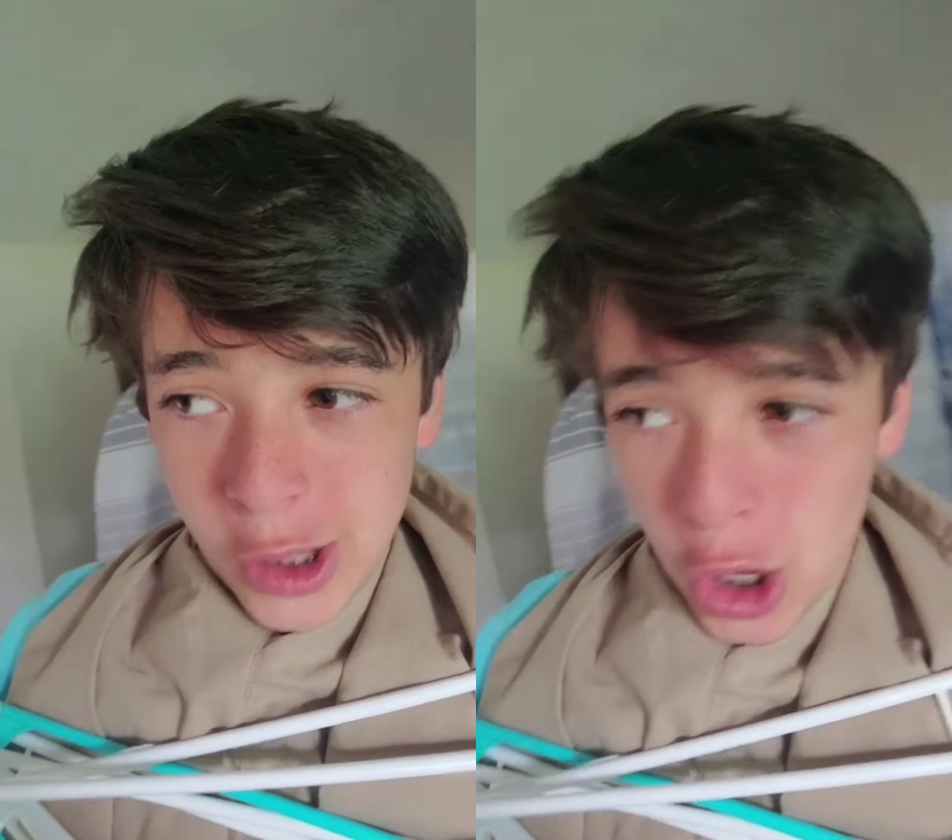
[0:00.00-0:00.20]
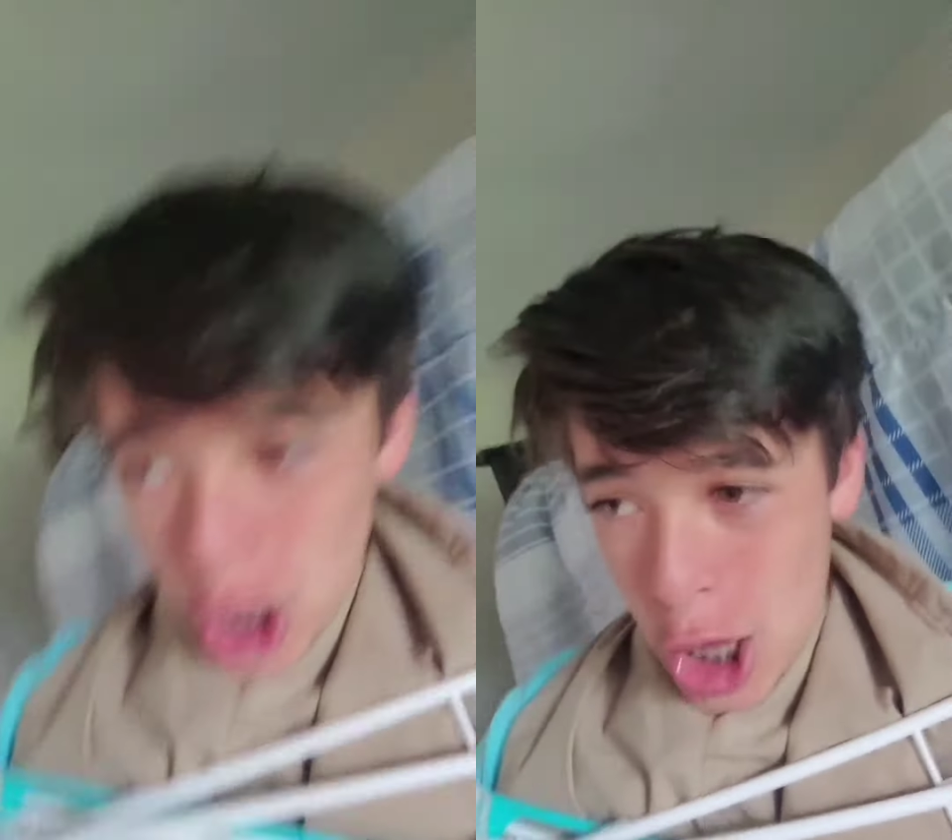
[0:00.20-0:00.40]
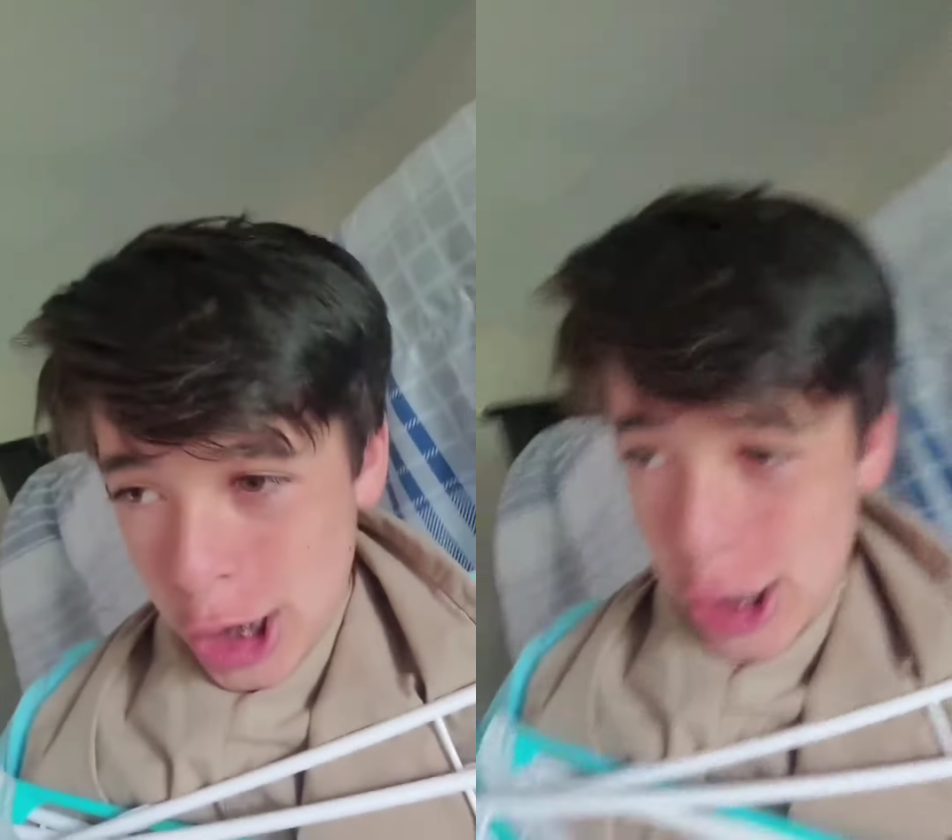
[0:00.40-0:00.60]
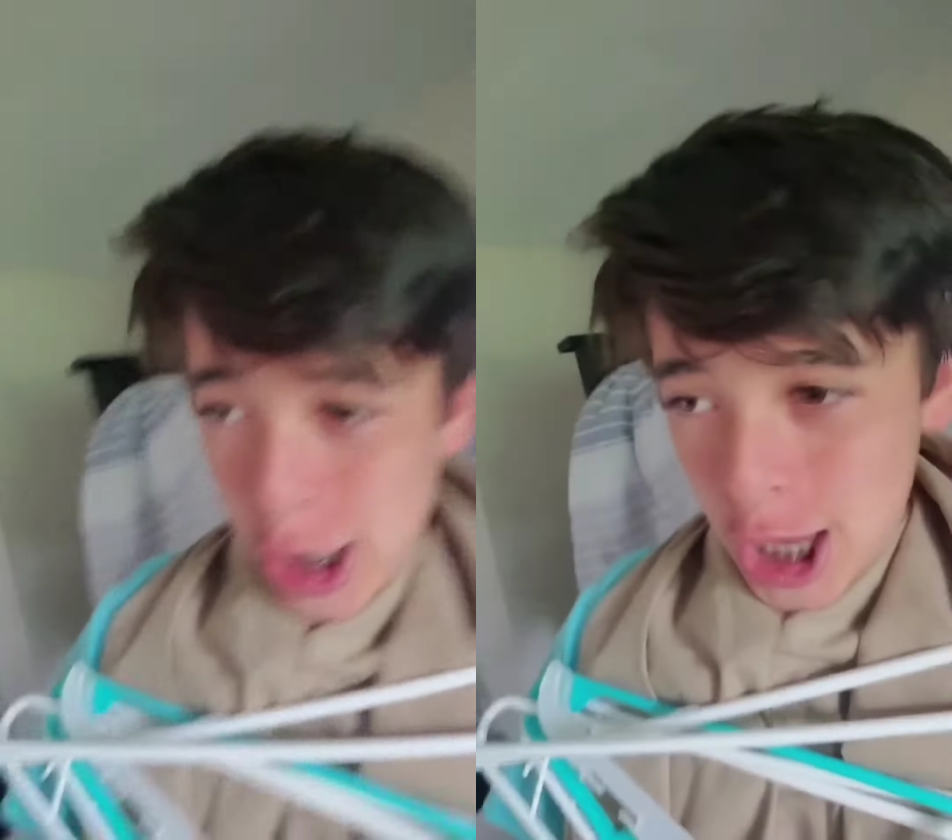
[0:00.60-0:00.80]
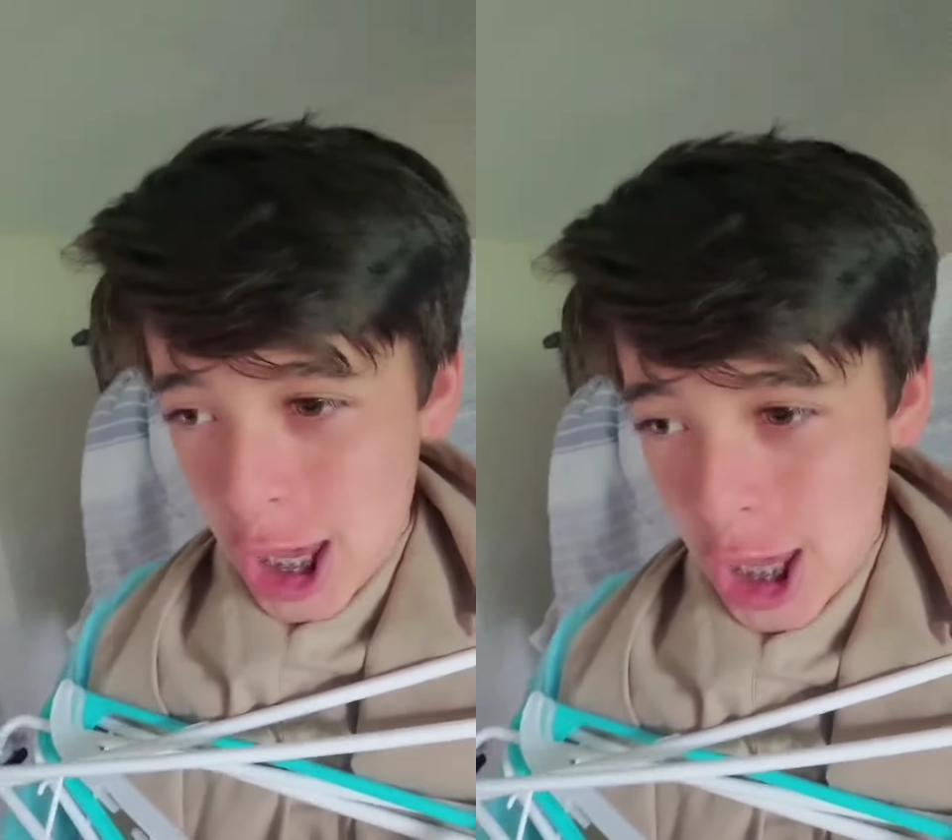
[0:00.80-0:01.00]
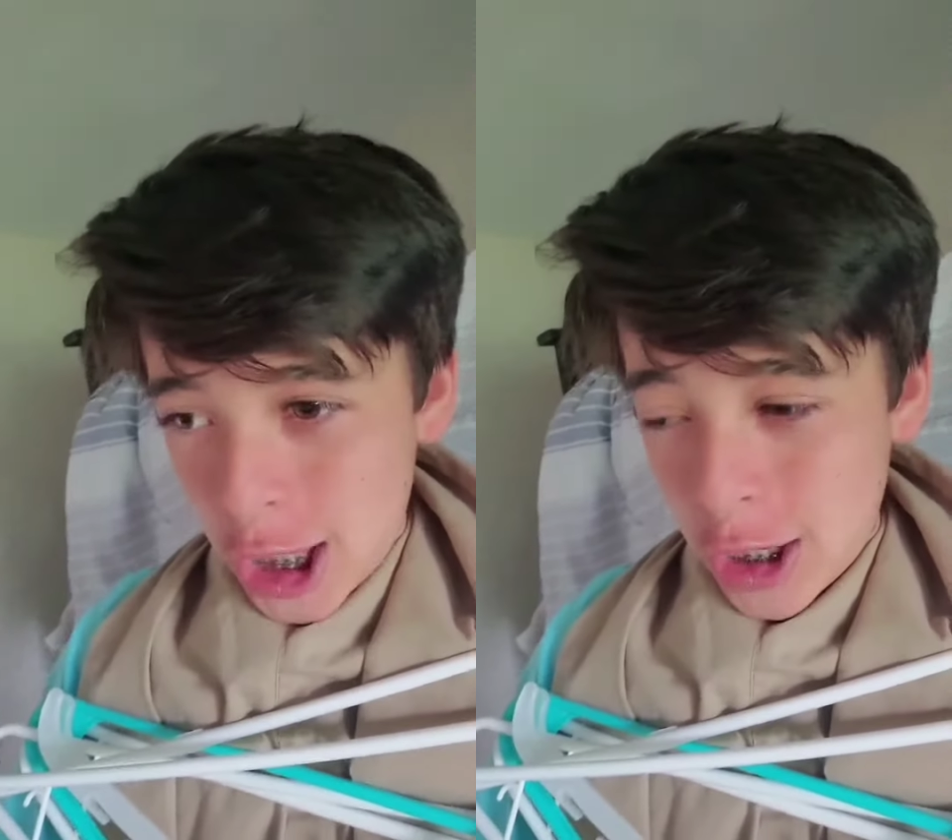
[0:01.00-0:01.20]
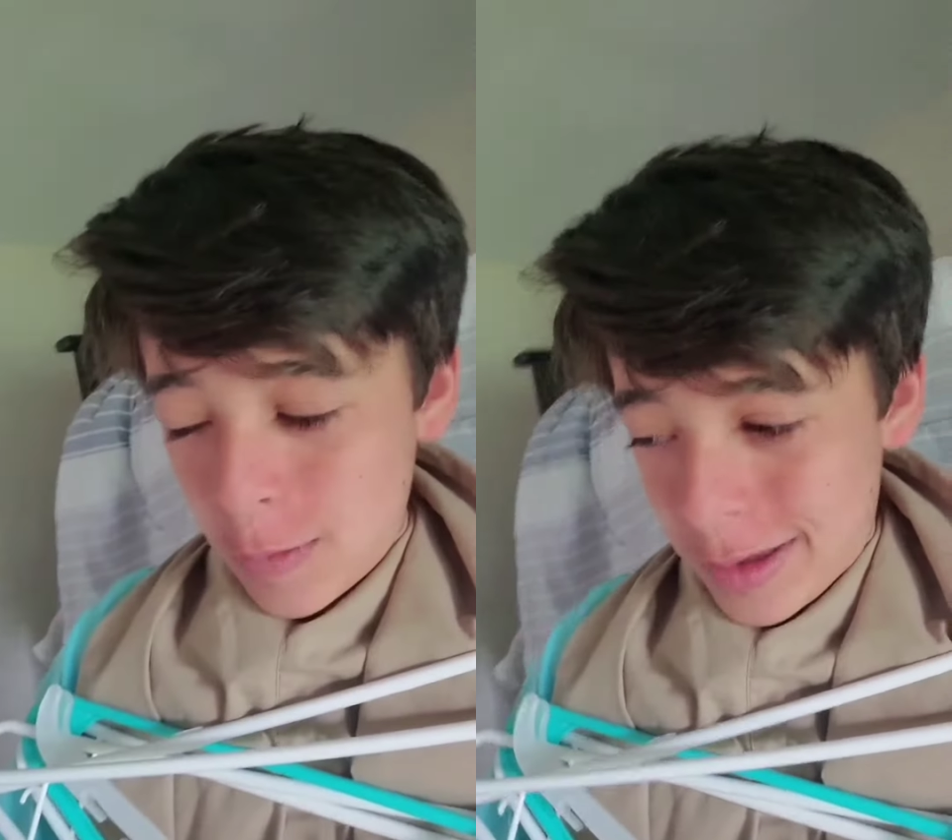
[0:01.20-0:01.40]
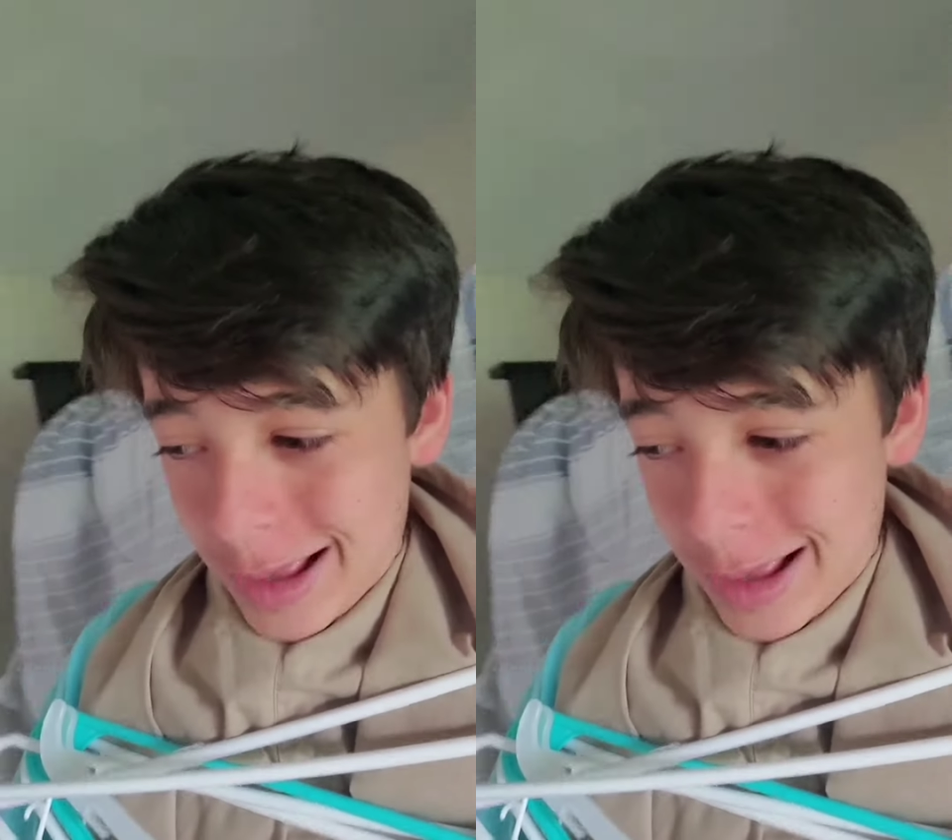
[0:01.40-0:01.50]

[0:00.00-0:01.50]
Wisconsin.